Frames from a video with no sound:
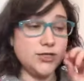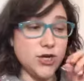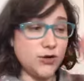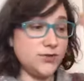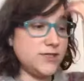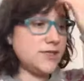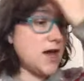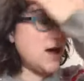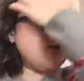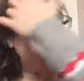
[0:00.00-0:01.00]
dose
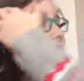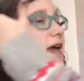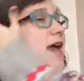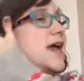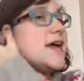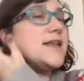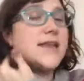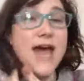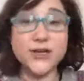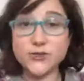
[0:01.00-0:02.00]
of a
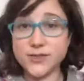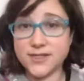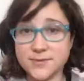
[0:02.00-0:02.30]
natural